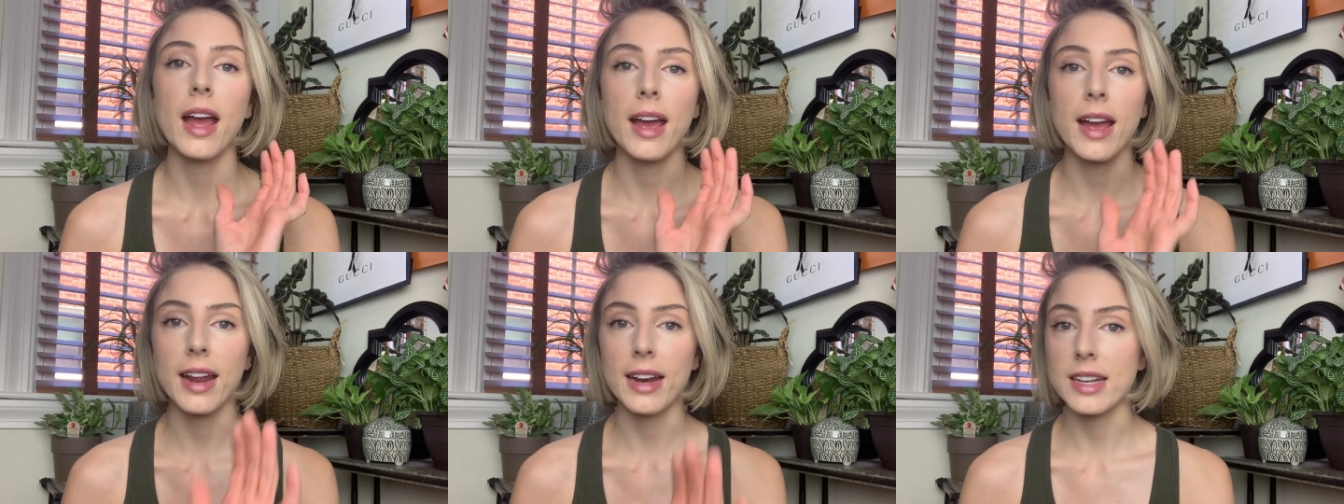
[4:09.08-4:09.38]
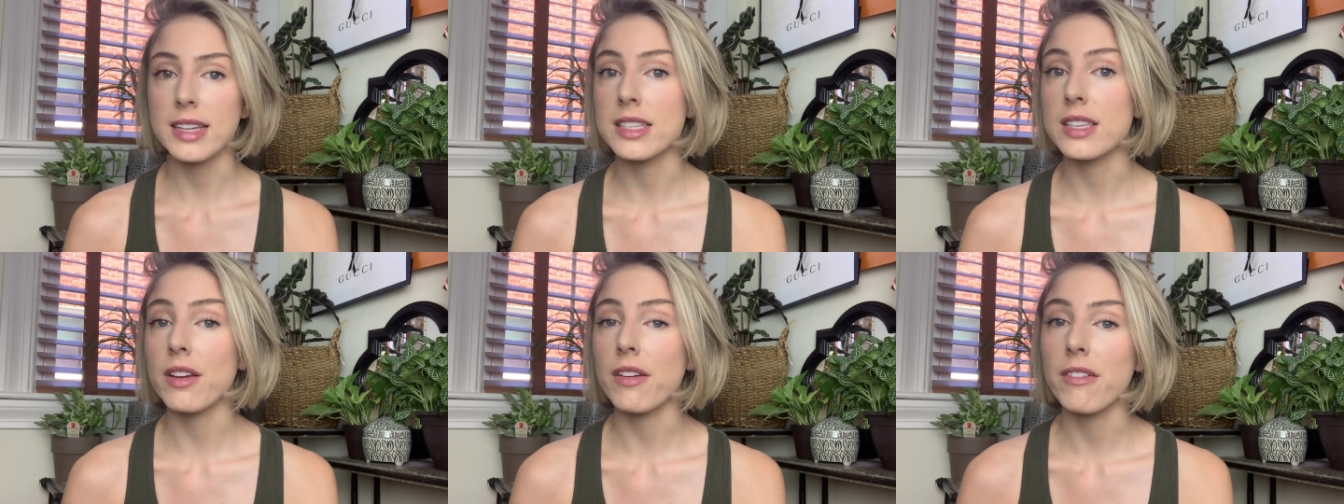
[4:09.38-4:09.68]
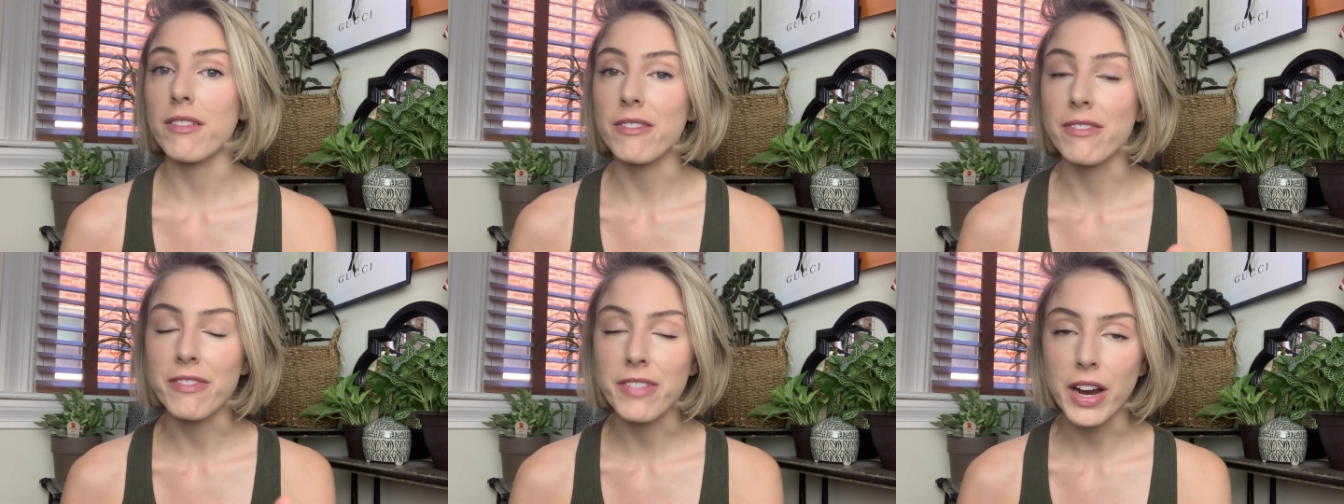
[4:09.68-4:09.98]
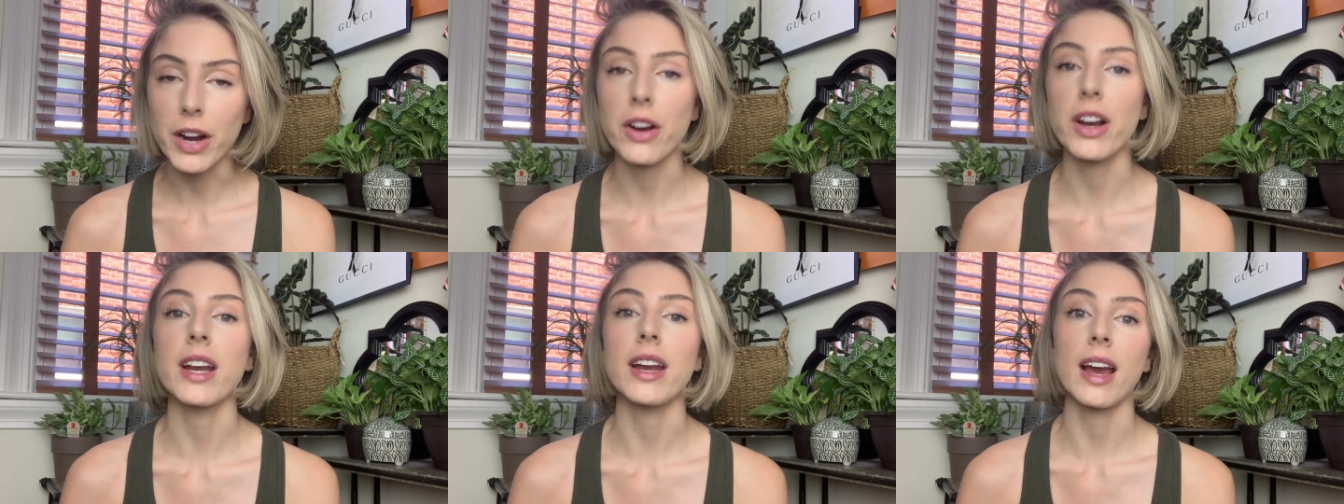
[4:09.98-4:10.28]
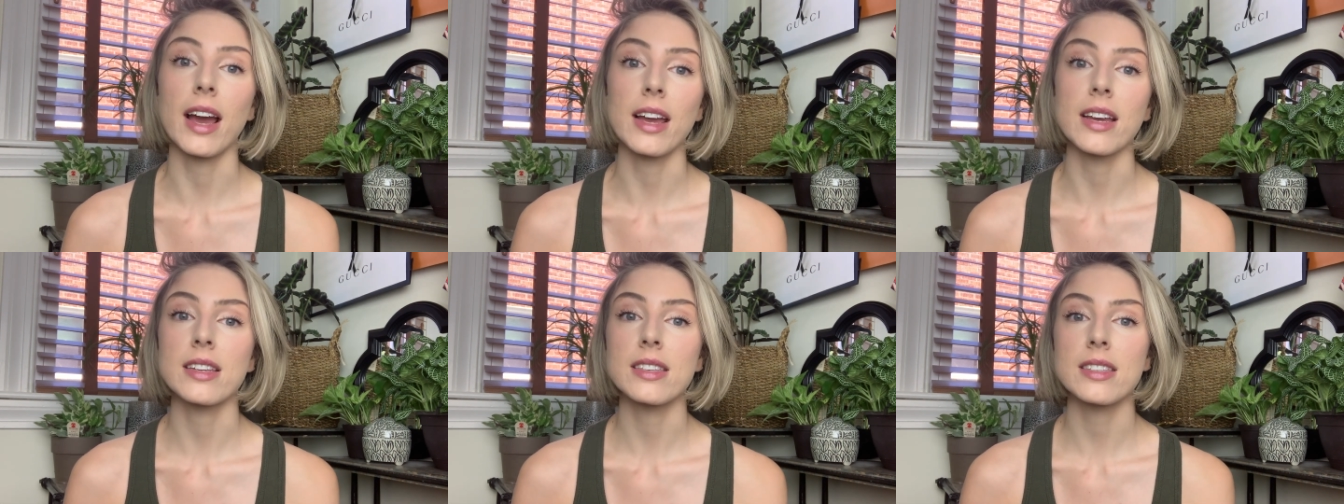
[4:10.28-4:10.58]
It is very
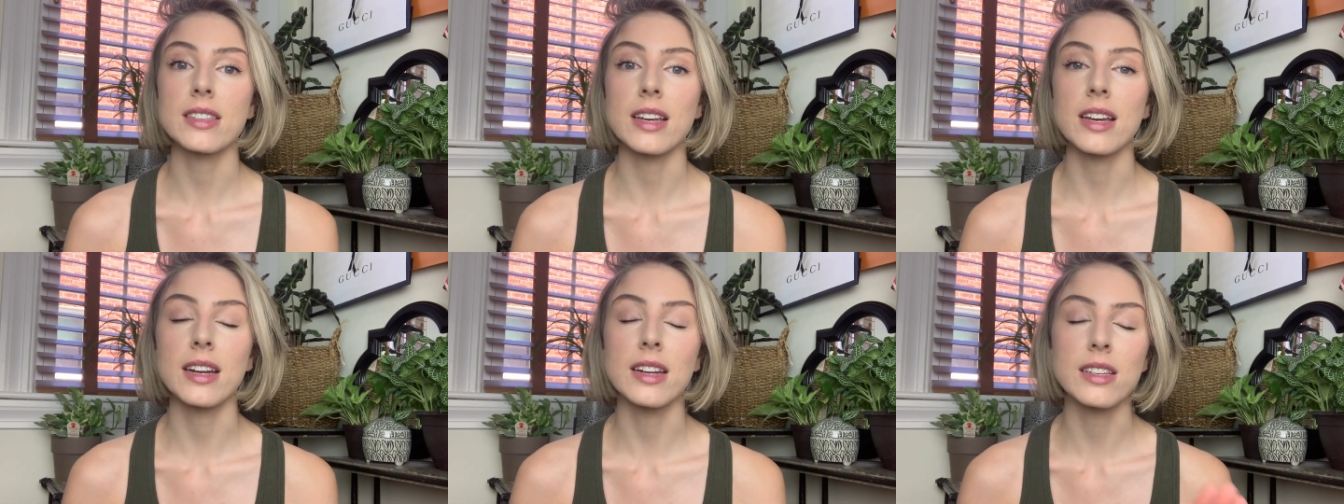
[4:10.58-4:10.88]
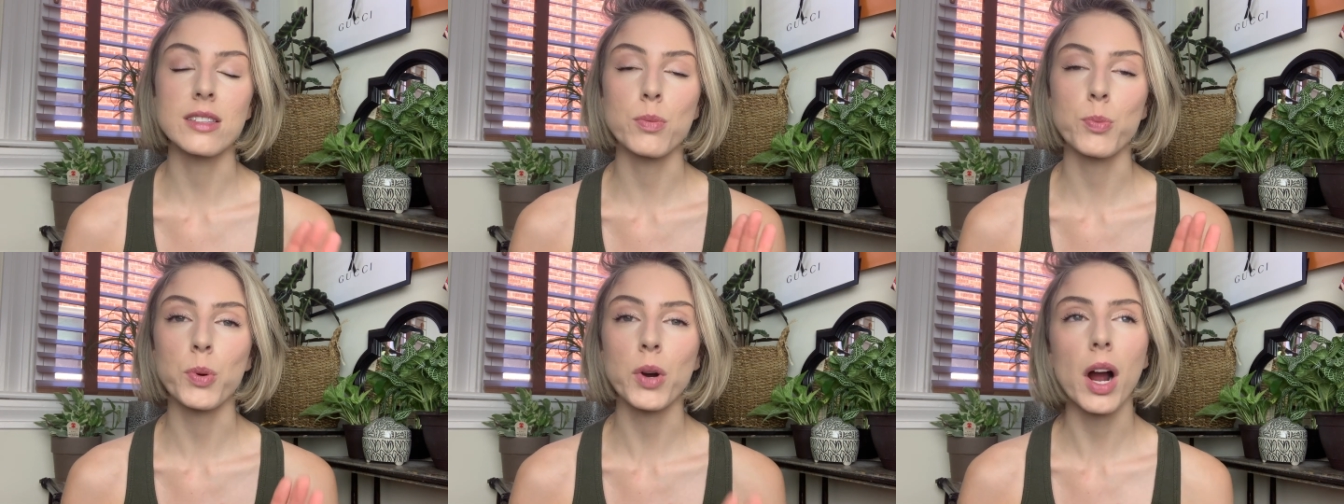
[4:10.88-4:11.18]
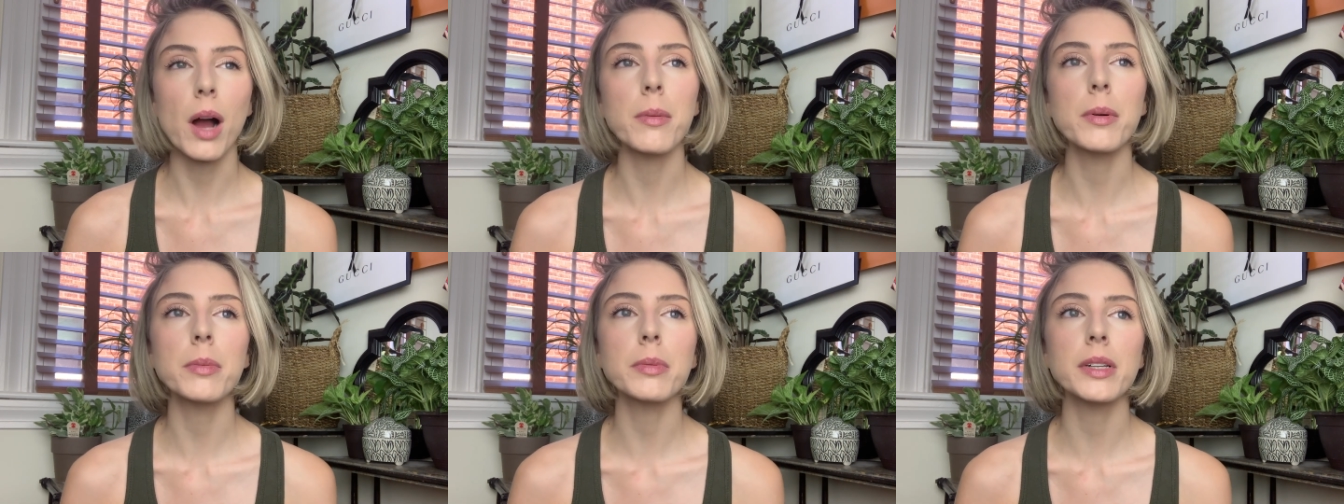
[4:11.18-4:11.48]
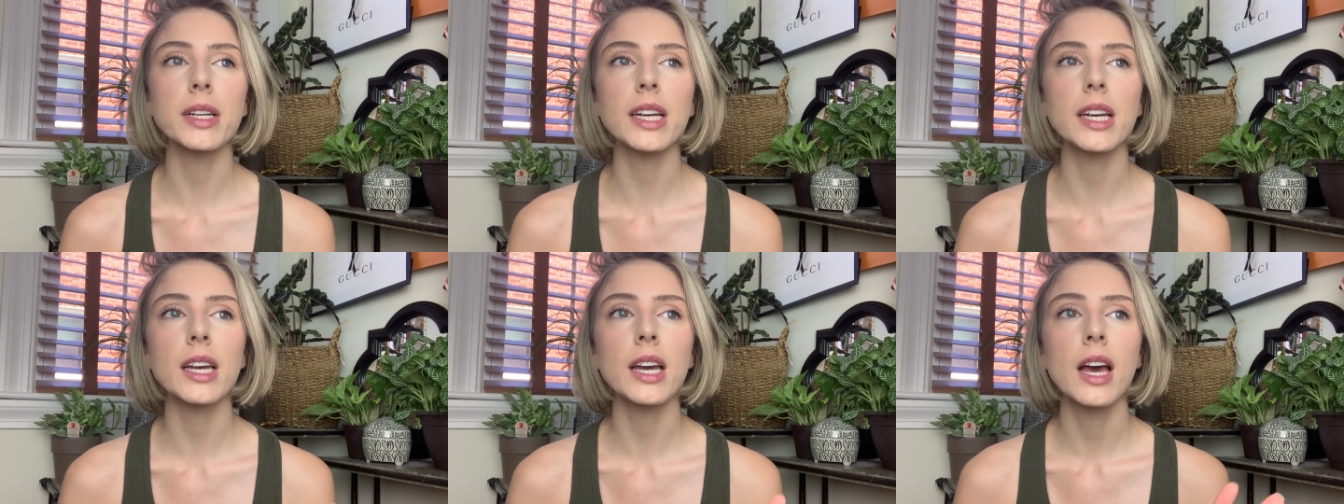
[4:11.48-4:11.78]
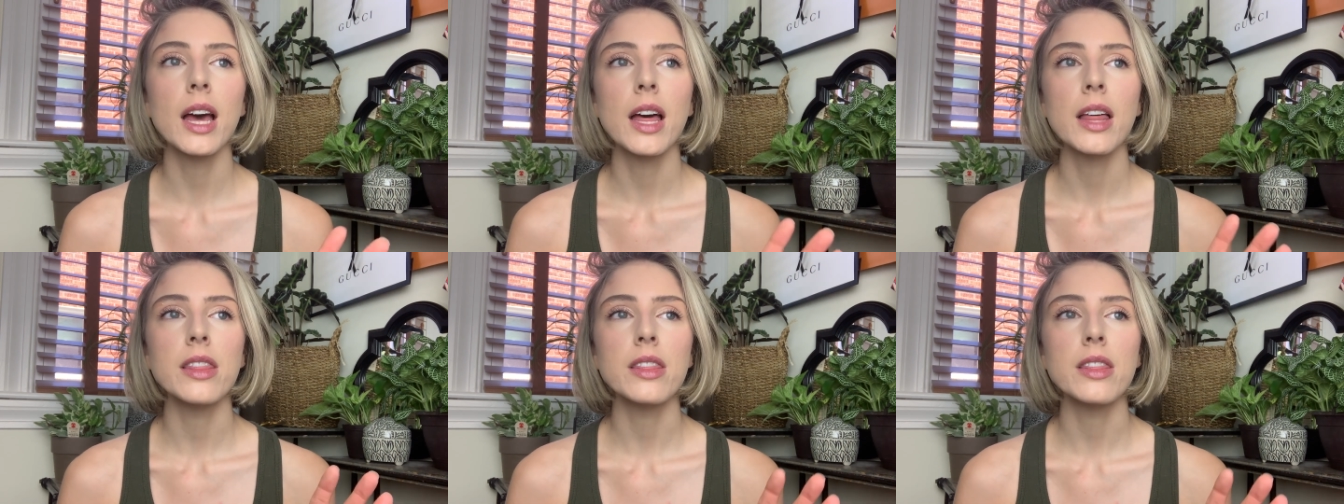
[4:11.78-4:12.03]
nice. It is probably